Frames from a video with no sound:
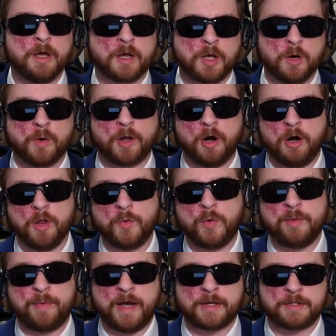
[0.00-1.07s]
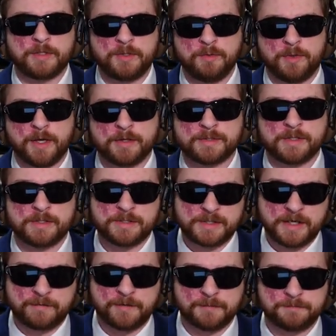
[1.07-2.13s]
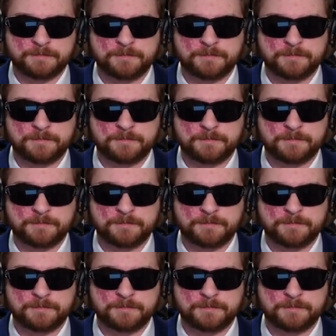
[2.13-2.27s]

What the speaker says: going all the way back to 2007.